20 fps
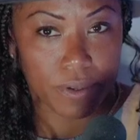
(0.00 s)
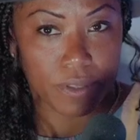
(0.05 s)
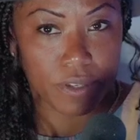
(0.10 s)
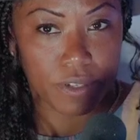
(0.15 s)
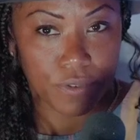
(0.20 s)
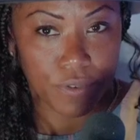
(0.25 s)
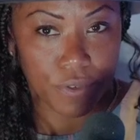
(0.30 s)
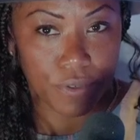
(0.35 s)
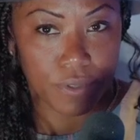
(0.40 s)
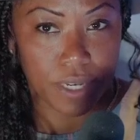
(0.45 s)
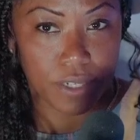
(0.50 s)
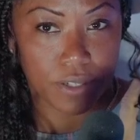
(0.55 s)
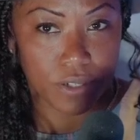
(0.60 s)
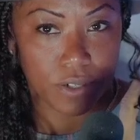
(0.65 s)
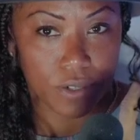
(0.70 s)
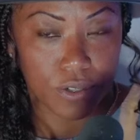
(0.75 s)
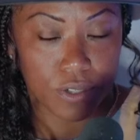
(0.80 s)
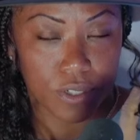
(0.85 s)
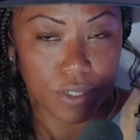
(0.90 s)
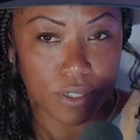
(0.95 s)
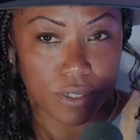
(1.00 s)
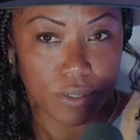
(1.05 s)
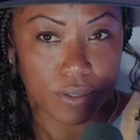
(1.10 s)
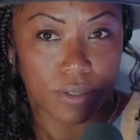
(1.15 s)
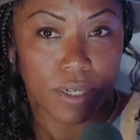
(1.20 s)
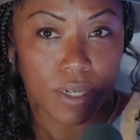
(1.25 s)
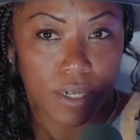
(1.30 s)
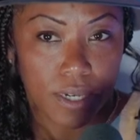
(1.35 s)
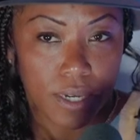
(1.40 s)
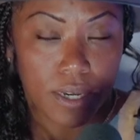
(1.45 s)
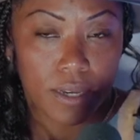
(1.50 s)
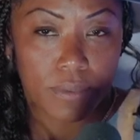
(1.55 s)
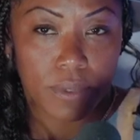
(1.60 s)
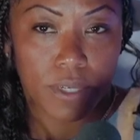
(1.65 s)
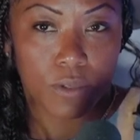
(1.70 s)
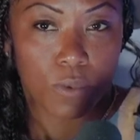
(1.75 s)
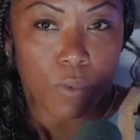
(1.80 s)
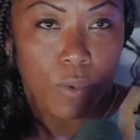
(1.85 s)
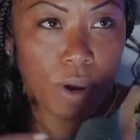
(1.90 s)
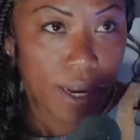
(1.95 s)
in these food deserts, mm-hmm. you know.
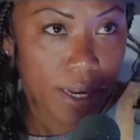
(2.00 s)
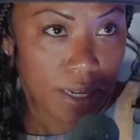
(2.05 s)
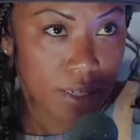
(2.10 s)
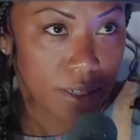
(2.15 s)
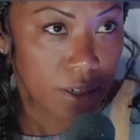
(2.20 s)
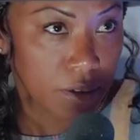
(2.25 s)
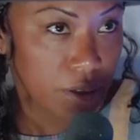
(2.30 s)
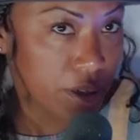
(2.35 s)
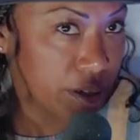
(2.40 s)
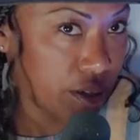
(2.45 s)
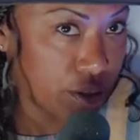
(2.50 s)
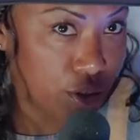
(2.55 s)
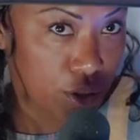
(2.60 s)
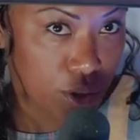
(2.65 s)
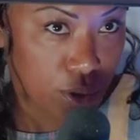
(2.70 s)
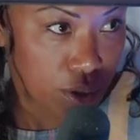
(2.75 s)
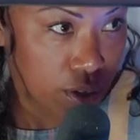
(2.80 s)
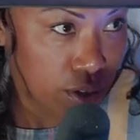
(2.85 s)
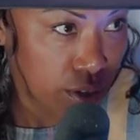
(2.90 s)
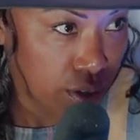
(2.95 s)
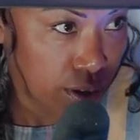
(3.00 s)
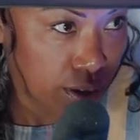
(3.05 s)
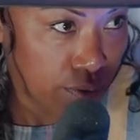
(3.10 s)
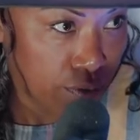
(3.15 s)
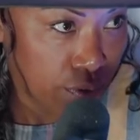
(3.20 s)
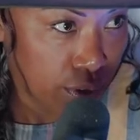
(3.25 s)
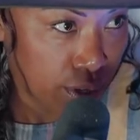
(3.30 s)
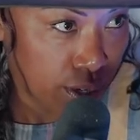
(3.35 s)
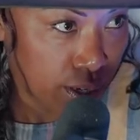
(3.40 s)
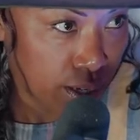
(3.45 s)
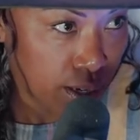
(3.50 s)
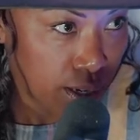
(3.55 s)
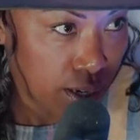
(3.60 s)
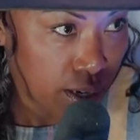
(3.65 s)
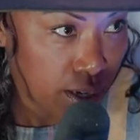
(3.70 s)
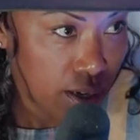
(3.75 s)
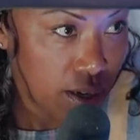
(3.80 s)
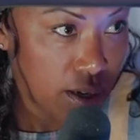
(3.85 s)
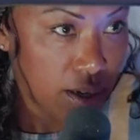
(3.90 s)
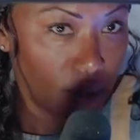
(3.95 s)
Because mm-hmm. why is there liquor stores on every
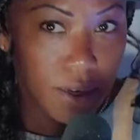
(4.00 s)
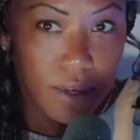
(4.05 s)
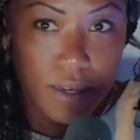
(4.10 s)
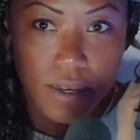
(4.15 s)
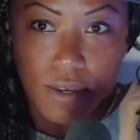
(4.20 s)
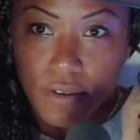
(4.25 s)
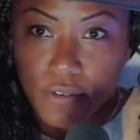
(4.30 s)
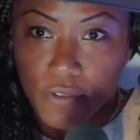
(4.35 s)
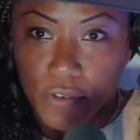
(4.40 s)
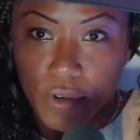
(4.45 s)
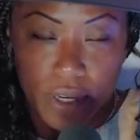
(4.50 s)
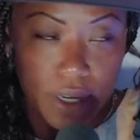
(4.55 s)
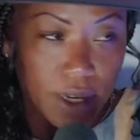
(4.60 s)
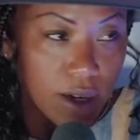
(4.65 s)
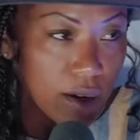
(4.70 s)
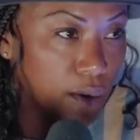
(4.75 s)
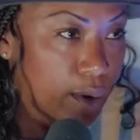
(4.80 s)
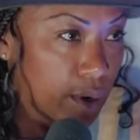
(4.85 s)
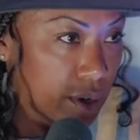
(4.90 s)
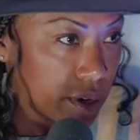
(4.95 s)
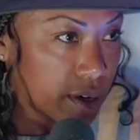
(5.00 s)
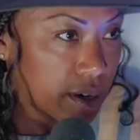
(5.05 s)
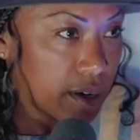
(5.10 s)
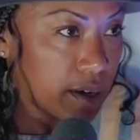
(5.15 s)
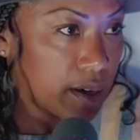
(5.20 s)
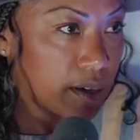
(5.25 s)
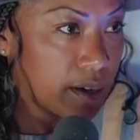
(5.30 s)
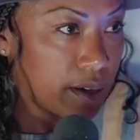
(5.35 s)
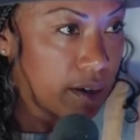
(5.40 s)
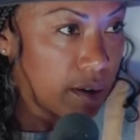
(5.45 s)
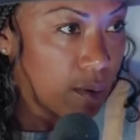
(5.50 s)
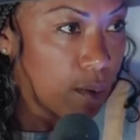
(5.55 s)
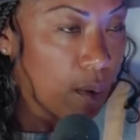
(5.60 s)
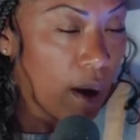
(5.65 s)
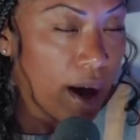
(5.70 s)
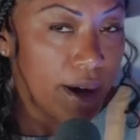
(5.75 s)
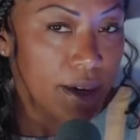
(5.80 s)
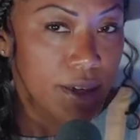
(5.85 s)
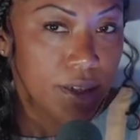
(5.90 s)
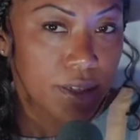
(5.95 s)
freaking corner? You know,
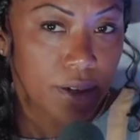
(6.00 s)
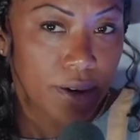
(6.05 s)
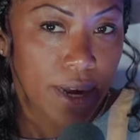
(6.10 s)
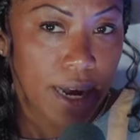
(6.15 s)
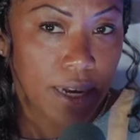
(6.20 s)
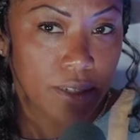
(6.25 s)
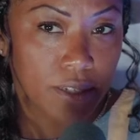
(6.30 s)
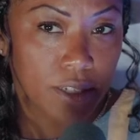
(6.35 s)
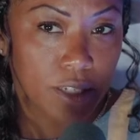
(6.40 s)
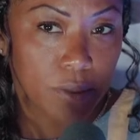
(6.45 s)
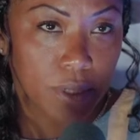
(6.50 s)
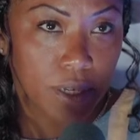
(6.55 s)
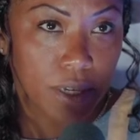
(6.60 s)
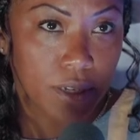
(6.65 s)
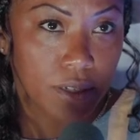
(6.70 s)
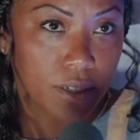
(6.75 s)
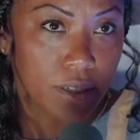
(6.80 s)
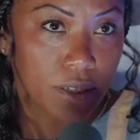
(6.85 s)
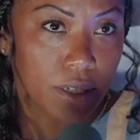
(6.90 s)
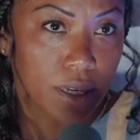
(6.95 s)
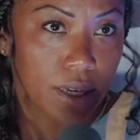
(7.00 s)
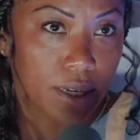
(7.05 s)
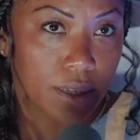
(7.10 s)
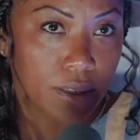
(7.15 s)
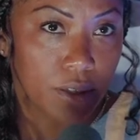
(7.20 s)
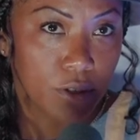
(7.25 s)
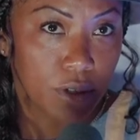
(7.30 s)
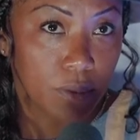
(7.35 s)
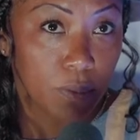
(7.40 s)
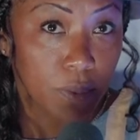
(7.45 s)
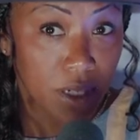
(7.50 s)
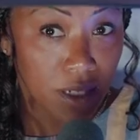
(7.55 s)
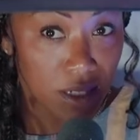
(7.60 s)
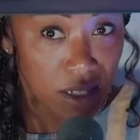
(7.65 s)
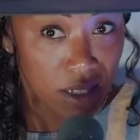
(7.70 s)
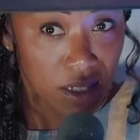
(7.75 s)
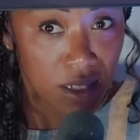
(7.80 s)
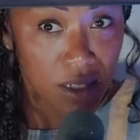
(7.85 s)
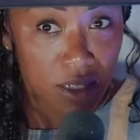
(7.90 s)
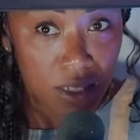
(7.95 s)
why is there access? Because it's like there's a
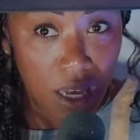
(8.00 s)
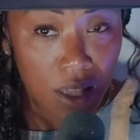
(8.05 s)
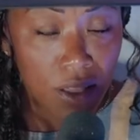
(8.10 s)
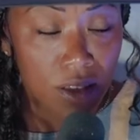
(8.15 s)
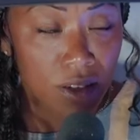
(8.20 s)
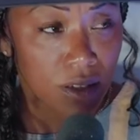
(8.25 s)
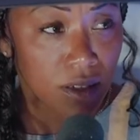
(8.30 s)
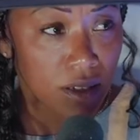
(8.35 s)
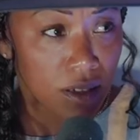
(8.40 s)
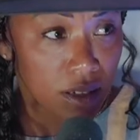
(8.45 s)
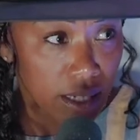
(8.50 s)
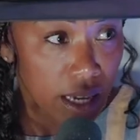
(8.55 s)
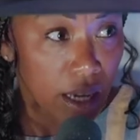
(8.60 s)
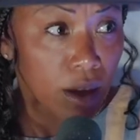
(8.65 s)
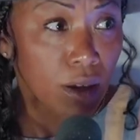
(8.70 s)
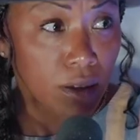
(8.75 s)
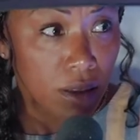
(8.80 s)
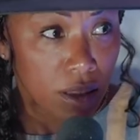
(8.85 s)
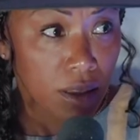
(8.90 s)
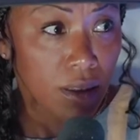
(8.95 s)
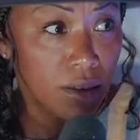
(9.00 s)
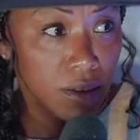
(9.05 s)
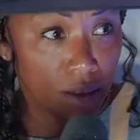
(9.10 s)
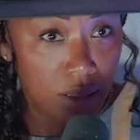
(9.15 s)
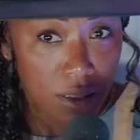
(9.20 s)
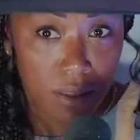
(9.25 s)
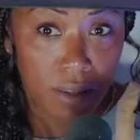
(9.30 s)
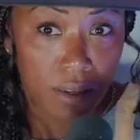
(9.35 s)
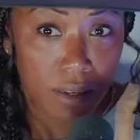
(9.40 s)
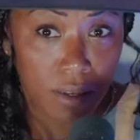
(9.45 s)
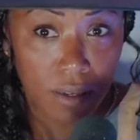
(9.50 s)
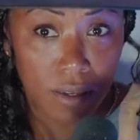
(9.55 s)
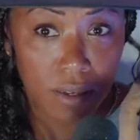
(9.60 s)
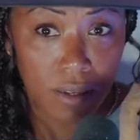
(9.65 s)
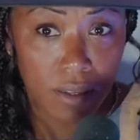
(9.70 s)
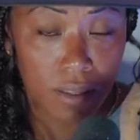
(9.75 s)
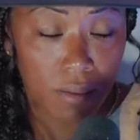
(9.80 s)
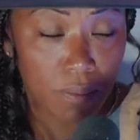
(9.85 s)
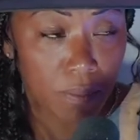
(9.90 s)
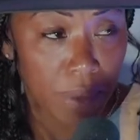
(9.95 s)
business to sell this to sell the
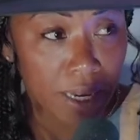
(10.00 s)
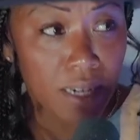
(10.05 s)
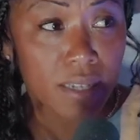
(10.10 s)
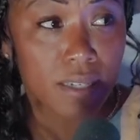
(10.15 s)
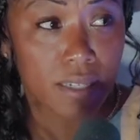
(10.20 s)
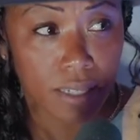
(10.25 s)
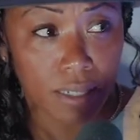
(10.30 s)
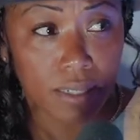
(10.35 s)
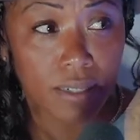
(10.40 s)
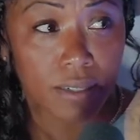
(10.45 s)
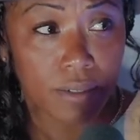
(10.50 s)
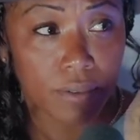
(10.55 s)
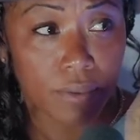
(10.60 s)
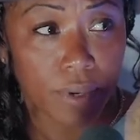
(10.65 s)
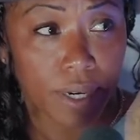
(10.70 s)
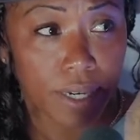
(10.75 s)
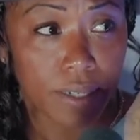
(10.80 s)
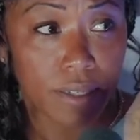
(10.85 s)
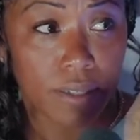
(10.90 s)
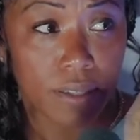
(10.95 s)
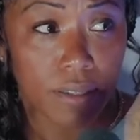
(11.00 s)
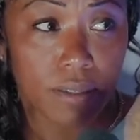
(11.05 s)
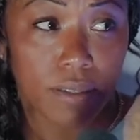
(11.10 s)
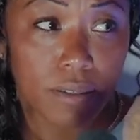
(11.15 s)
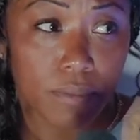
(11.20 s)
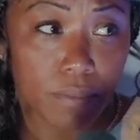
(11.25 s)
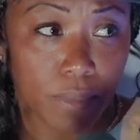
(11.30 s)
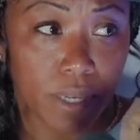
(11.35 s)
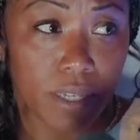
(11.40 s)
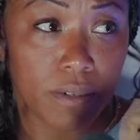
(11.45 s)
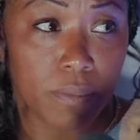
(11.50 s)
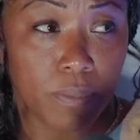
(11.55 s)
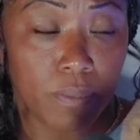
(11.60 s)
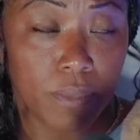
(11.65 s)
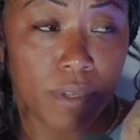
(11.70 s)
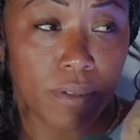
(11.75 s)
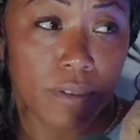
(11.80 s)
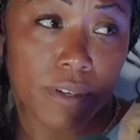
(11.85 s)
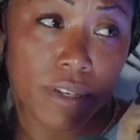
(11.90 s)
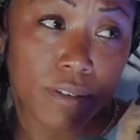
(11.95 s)
the medicine, yeah. right? In
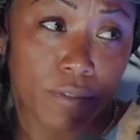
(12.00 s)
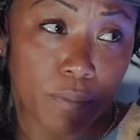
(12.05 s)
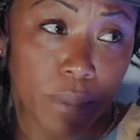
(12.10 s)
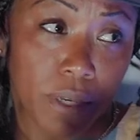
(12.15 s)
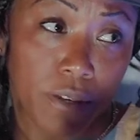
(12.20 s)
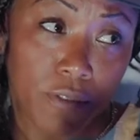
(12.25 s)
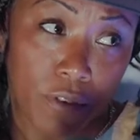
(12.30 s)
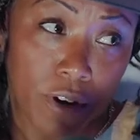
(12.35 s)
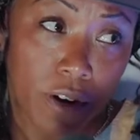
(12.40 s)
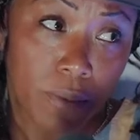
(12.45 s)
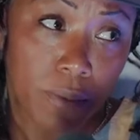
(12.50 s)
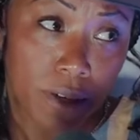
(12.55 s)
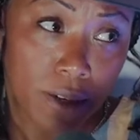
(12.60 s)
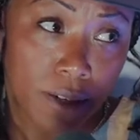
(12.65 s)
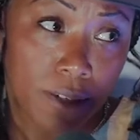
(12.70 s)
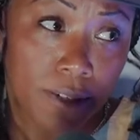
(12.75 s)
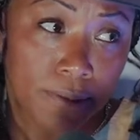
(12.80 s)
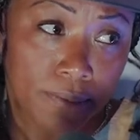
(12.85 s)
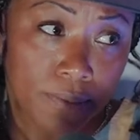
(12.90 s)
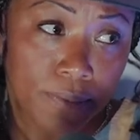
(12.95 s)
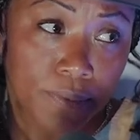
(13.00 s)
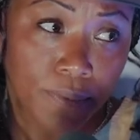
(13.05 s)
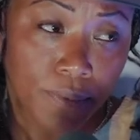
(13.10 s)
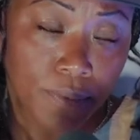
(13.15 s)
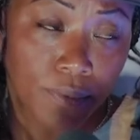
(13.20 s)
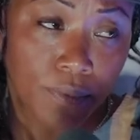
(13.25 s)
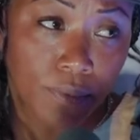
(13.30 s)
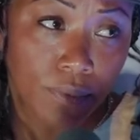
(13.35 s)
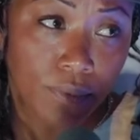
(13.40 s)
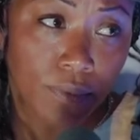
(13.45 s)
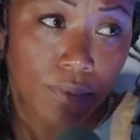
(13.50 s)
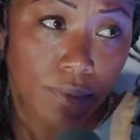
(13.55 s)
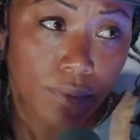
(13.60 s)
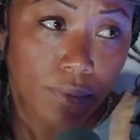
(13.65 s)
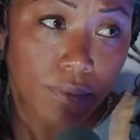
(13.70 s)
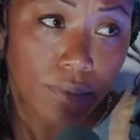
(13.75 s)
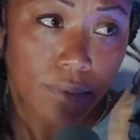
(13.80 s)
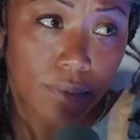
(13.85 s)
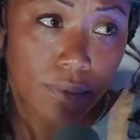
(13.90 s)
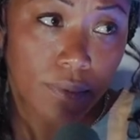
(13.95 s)
in big pharma. So
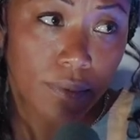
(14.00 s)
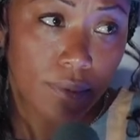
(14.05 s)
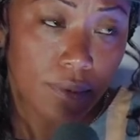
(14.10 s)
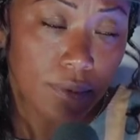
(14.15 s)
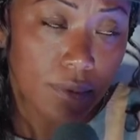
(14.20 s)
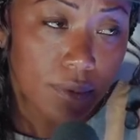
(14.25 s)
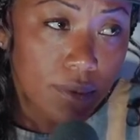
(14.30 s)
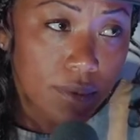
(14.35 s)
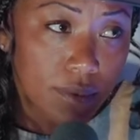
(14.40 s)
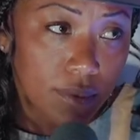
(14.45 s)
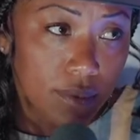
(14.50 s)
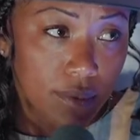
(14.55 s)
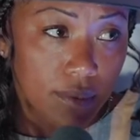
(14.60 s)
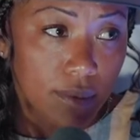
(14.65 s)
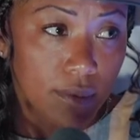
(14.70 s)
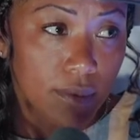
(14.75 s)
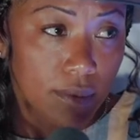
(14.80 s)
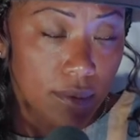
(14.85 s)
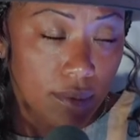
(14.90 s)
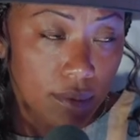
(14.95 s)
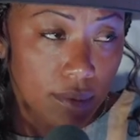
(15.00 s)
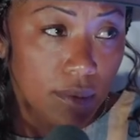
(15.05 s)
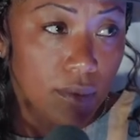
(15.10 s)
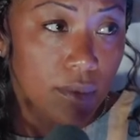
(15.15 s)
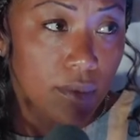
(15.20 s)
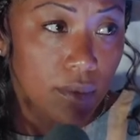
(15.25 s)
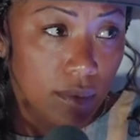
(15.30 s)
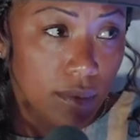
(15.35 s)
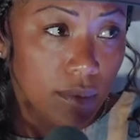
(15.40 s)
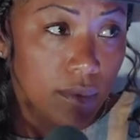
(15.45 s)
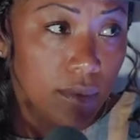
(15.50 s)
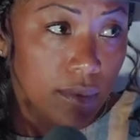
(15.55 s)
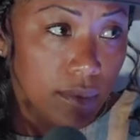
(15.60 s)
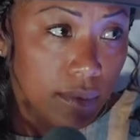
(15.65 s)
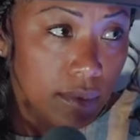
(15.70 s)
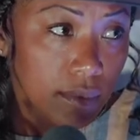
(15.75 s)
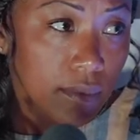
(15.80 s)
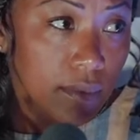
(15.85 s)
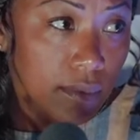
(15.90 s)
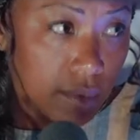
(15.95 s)
I my fourth mural
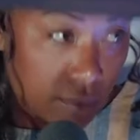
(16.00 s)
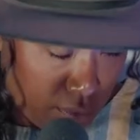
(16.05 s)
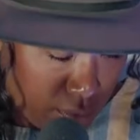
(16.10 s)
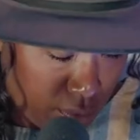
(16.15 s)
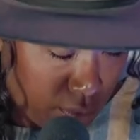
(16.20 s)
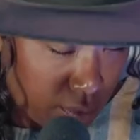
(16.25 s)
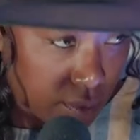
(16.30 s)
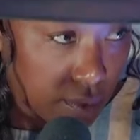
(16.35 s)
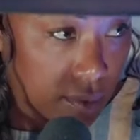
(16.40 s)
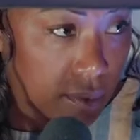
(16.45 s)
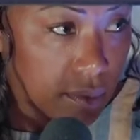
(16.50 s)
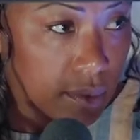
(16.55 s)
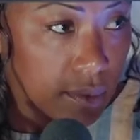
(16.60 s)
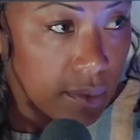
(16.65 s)
ever I was